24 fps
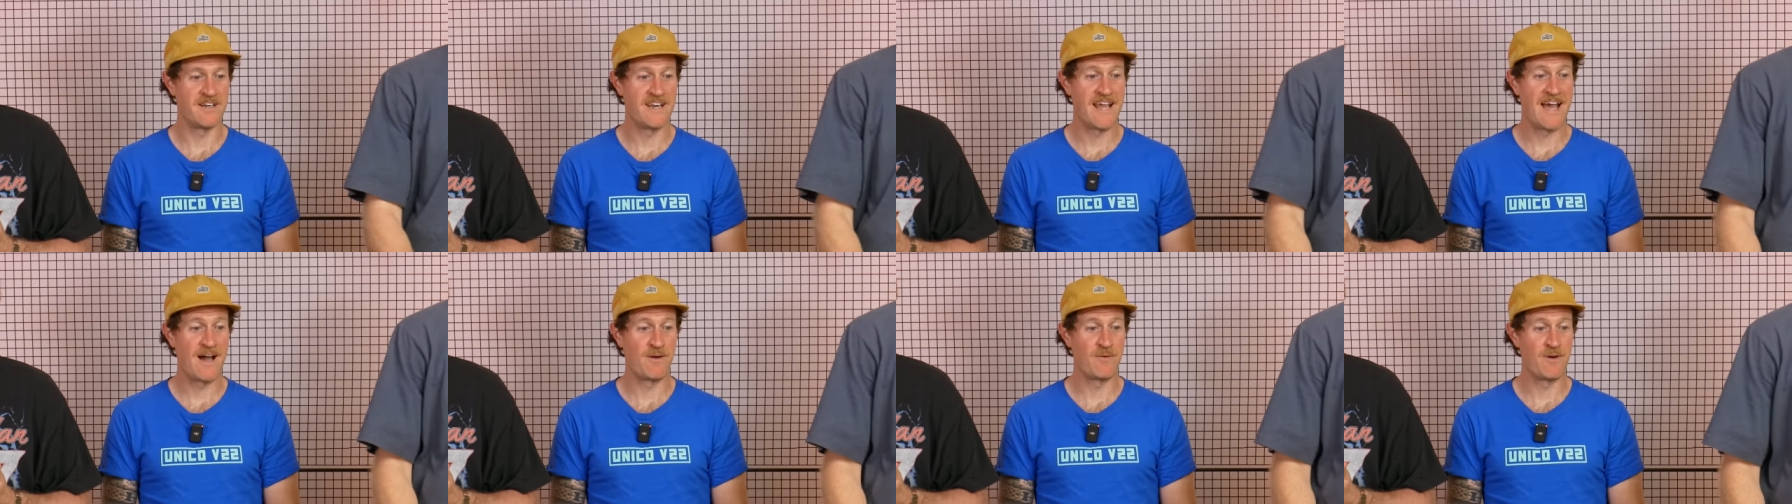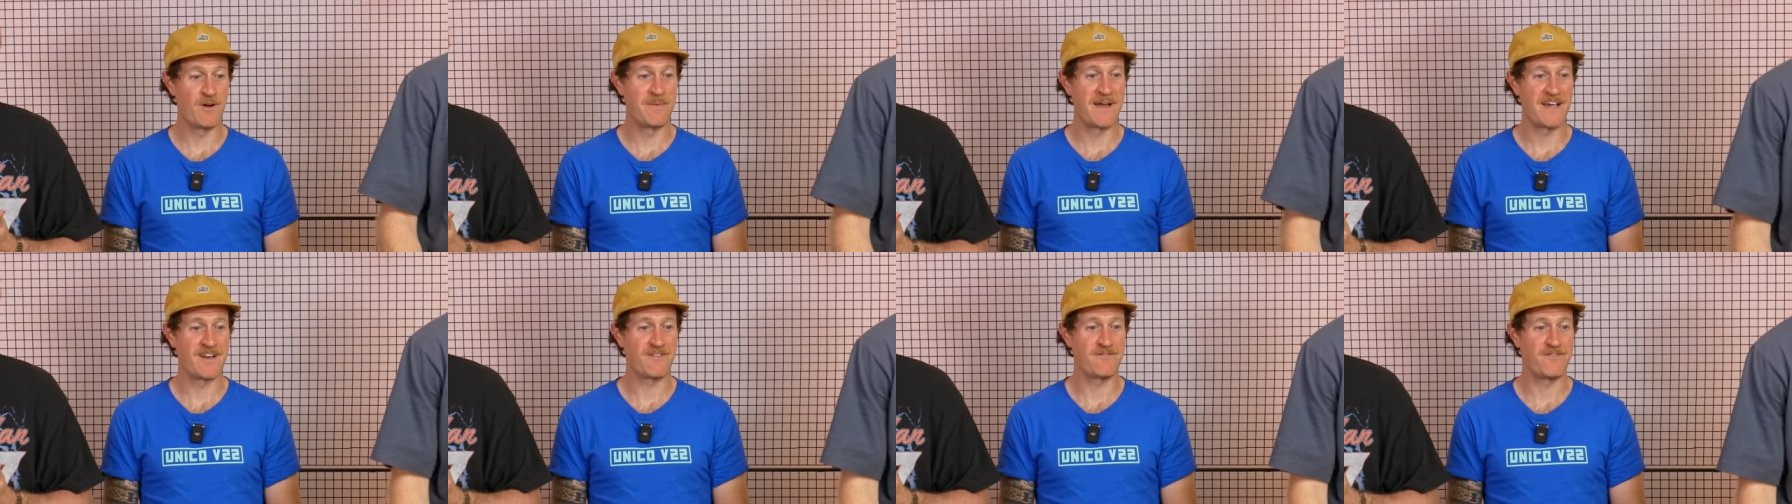Now we're
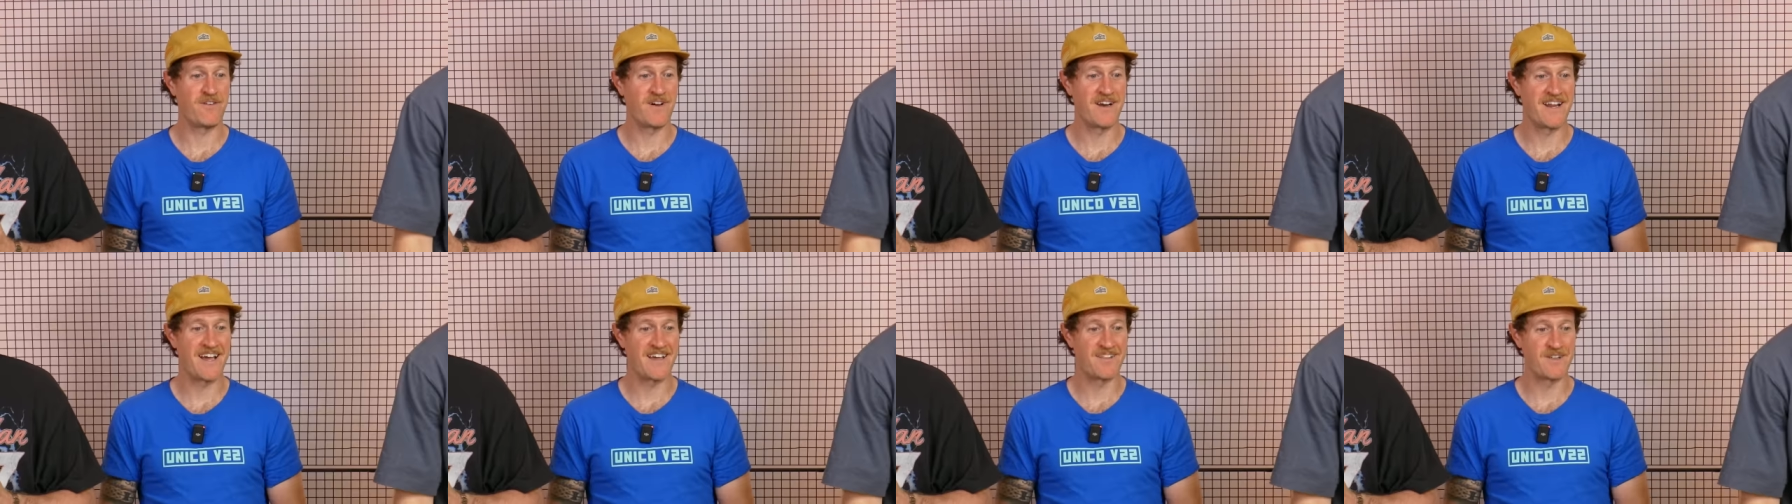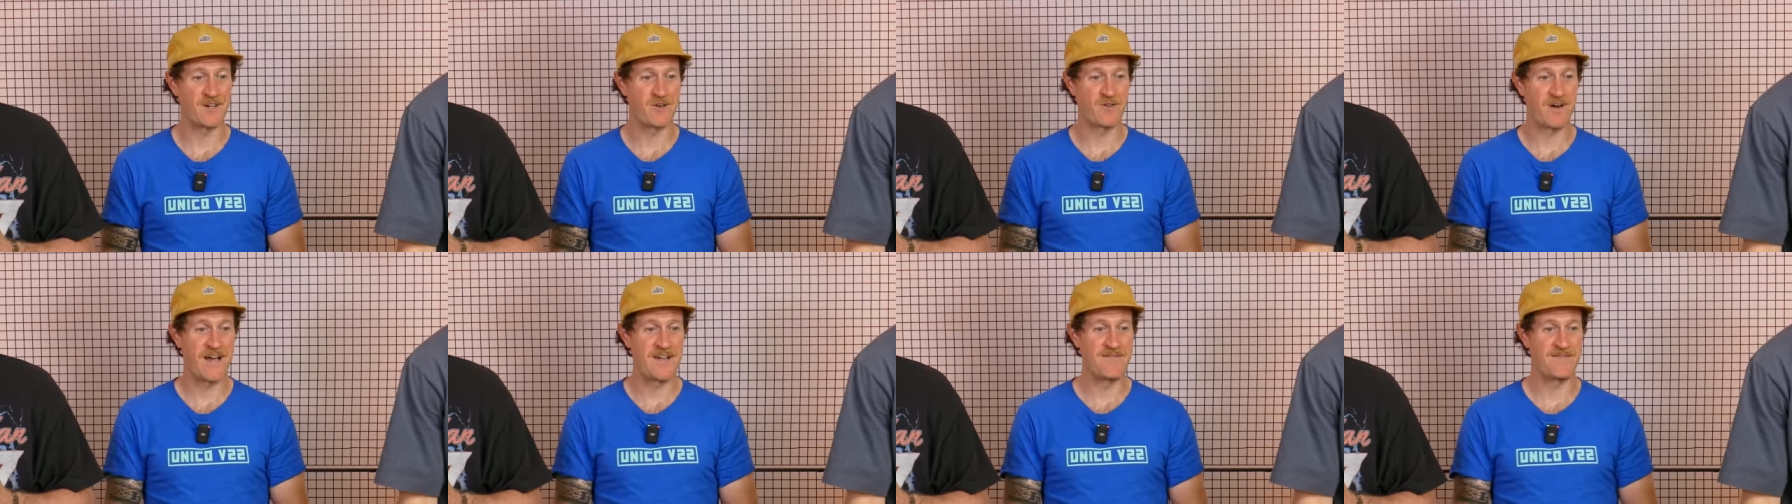about to find out the
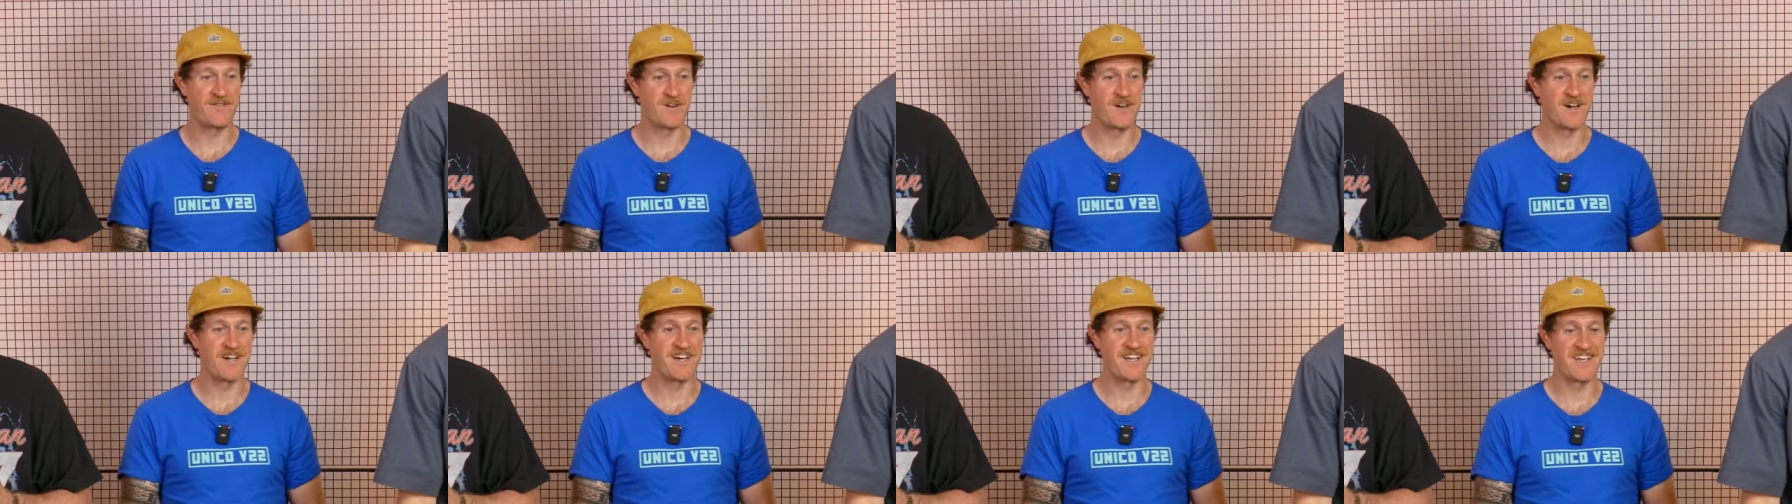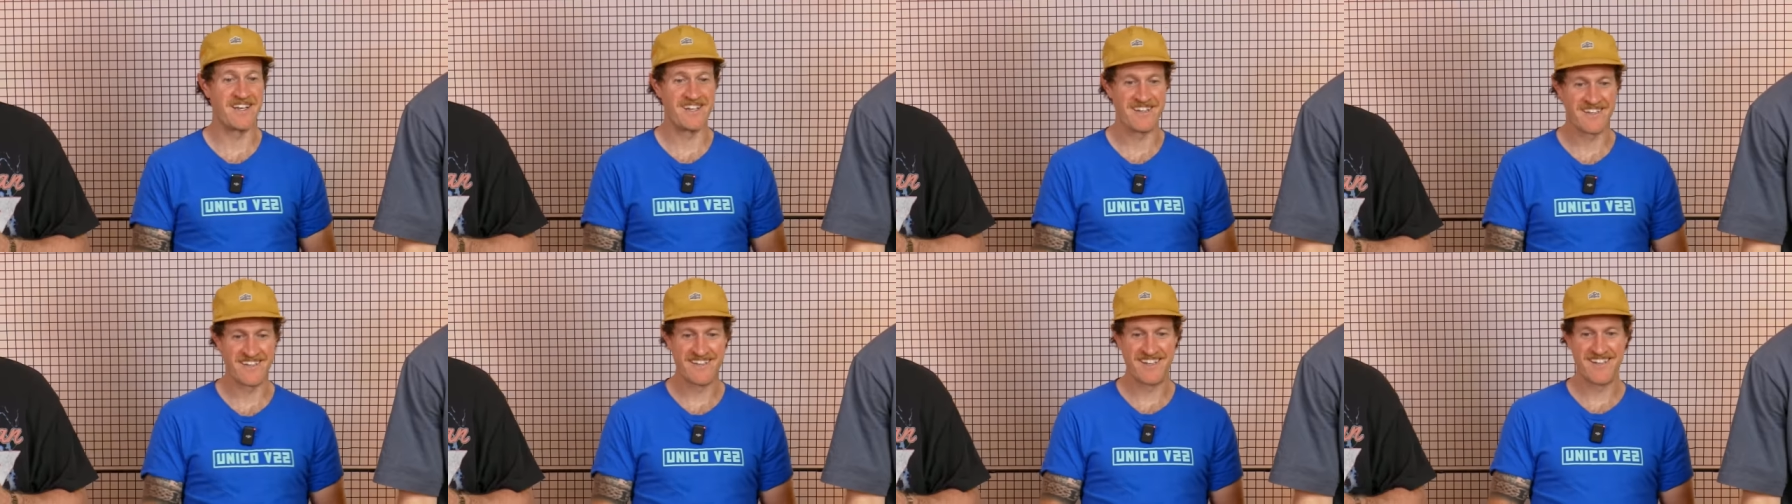great
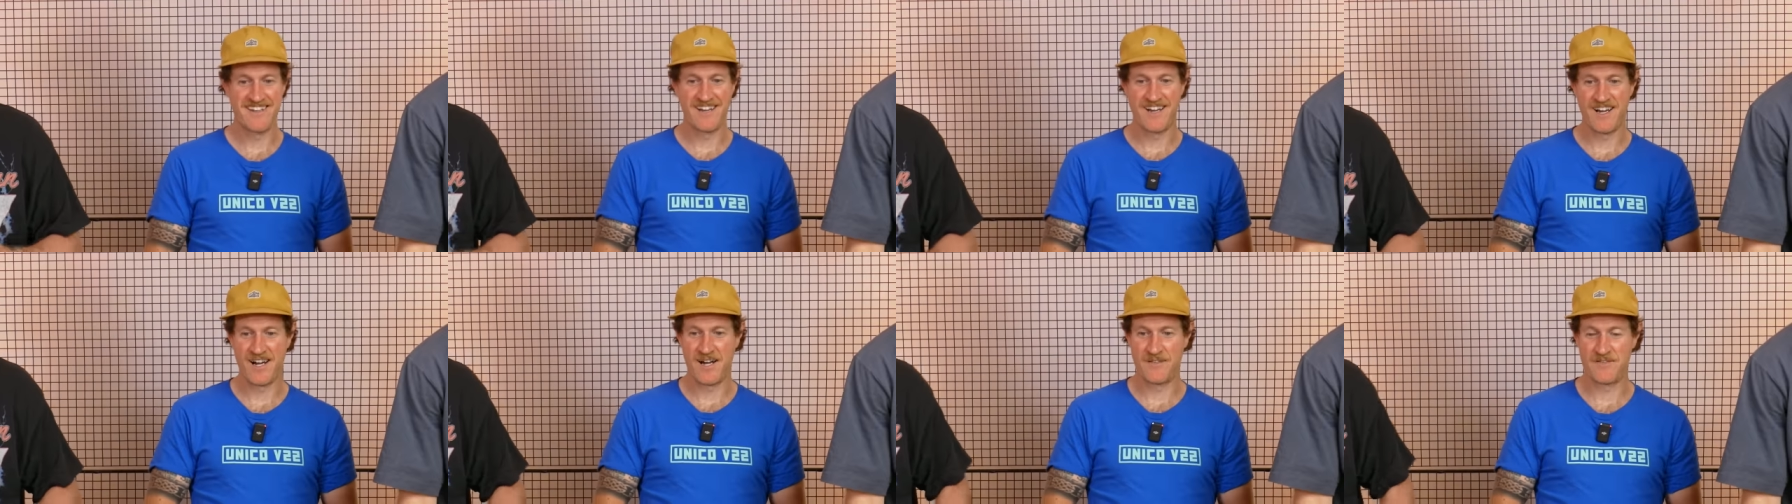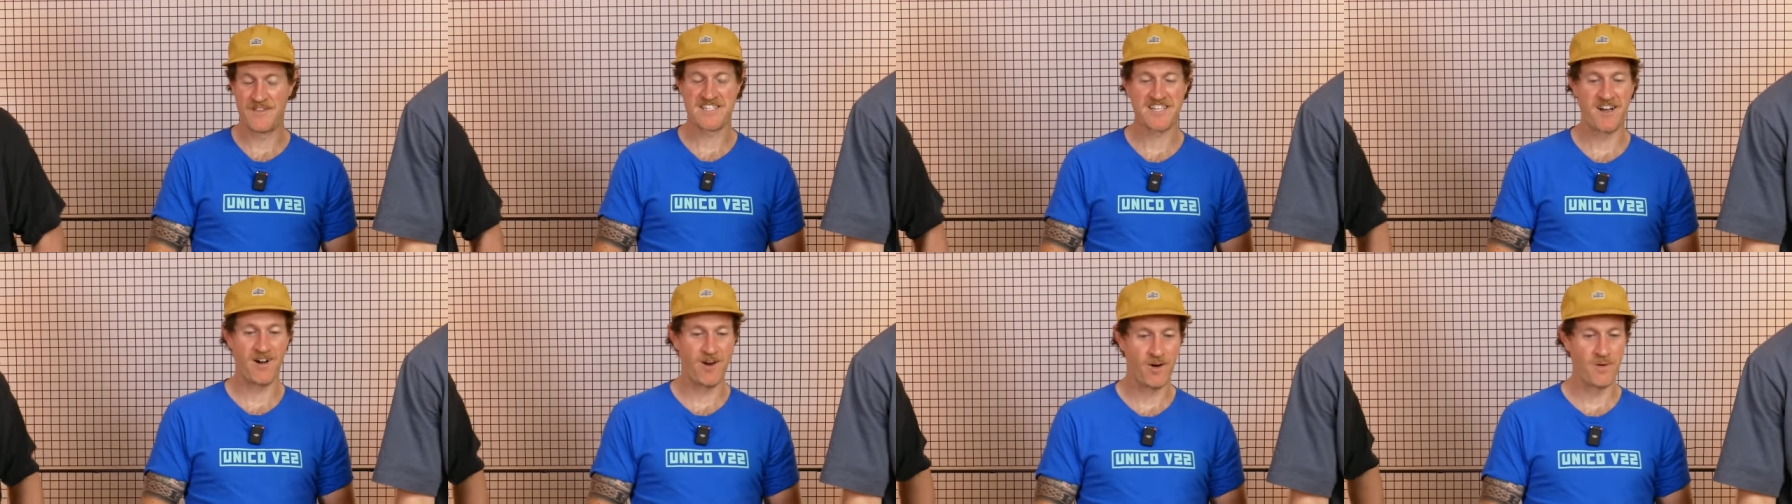variety of
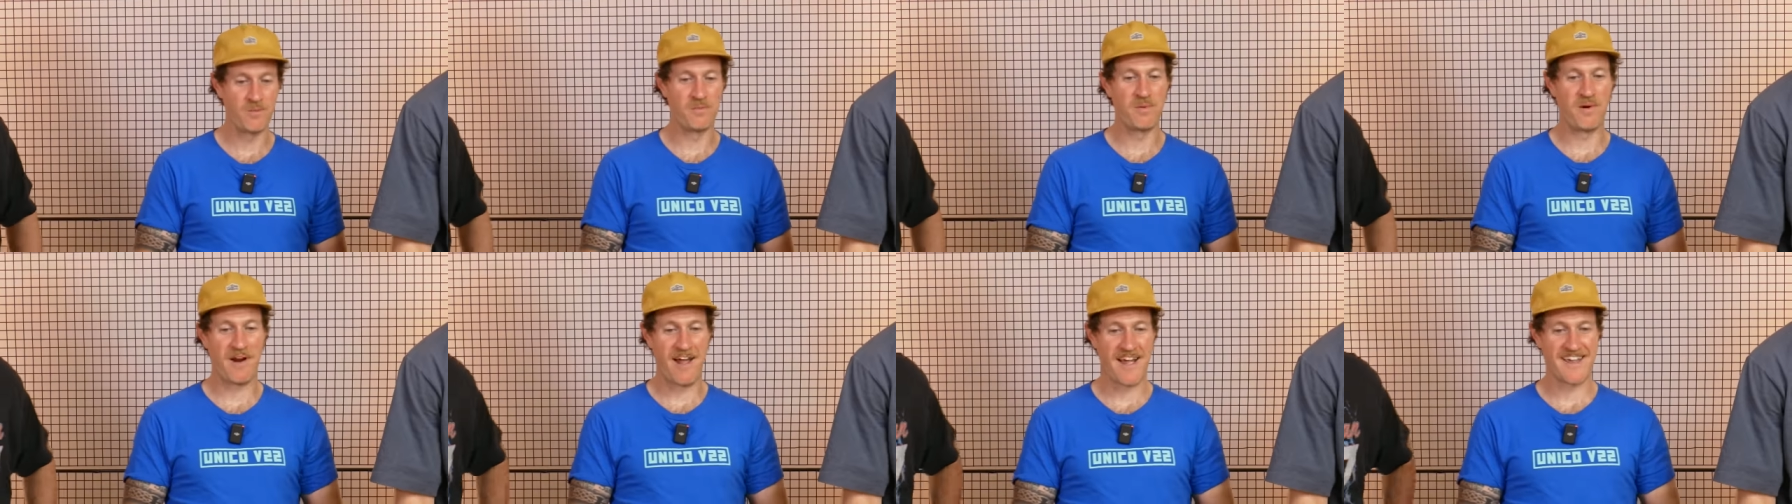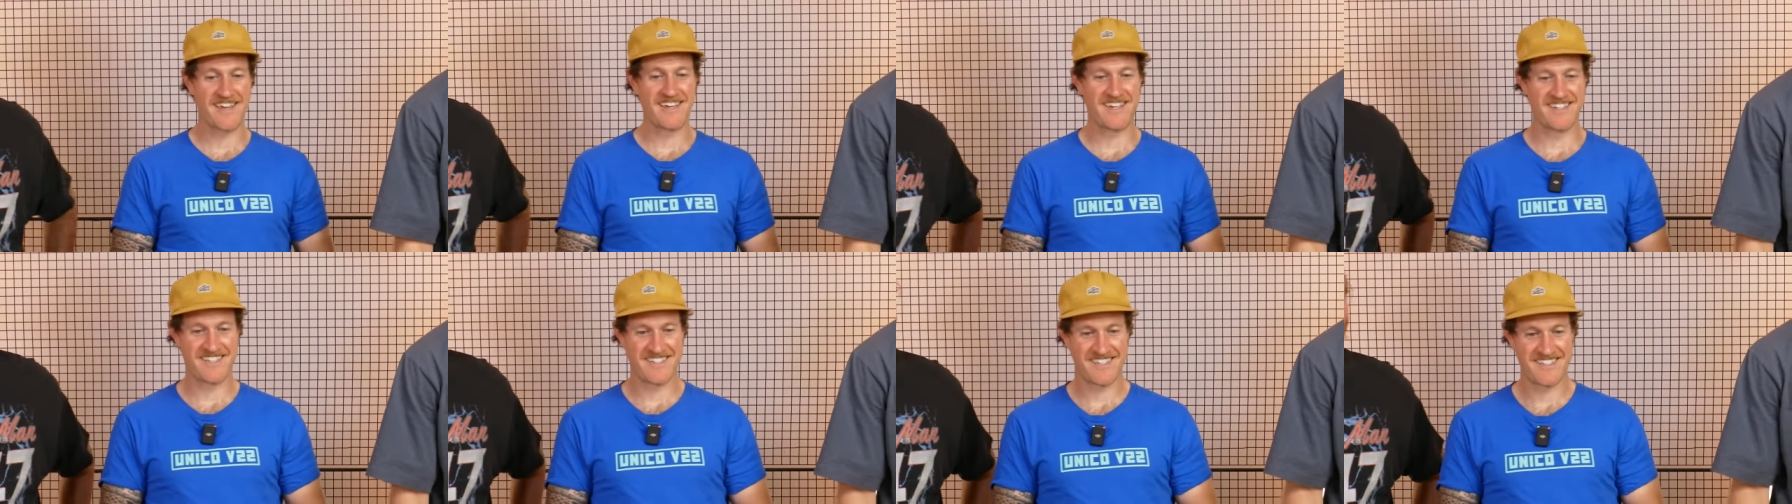this whole
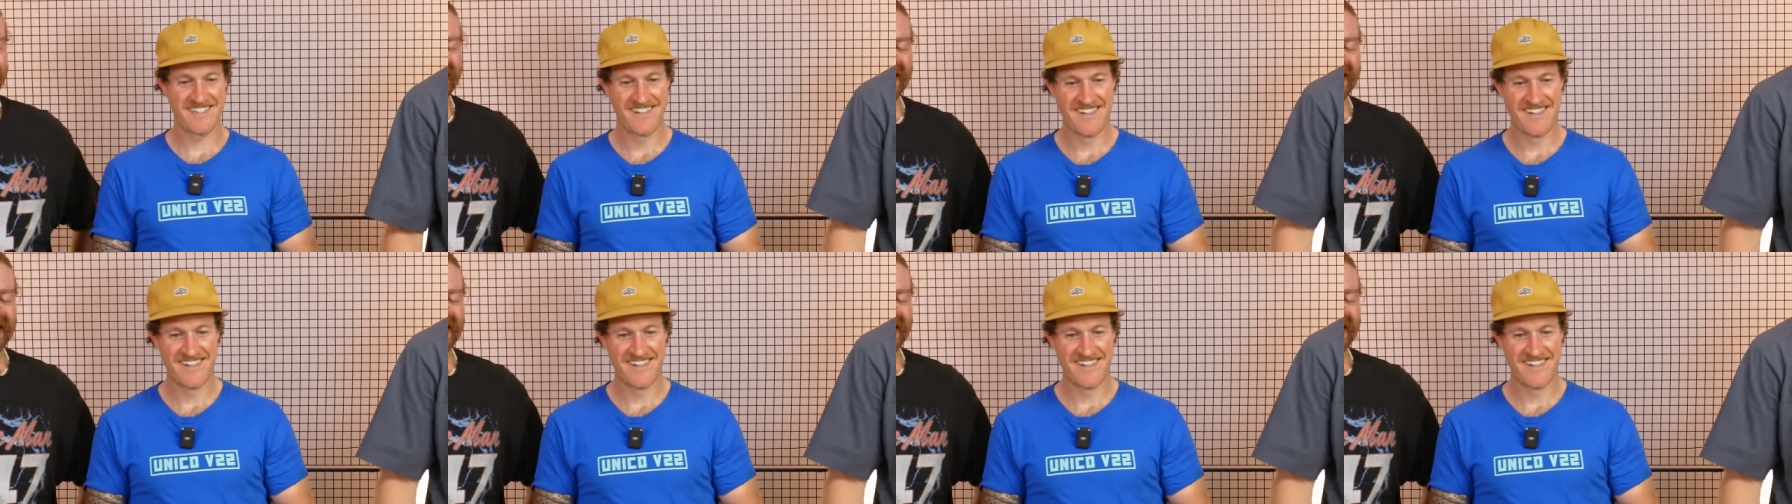bracket.